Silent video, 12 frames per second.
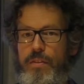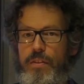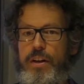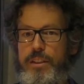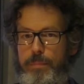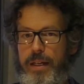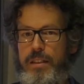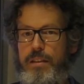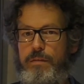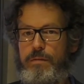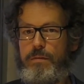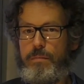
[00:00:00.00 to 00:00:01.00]
their
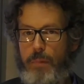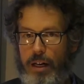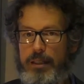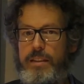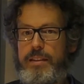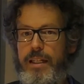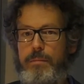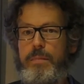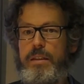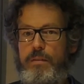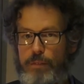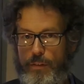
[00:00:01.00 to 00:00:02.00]
respective market
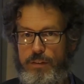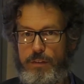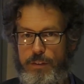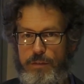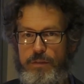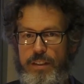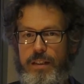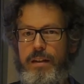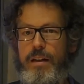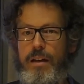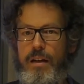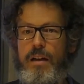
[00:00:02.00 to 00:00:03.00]
segment 50-50.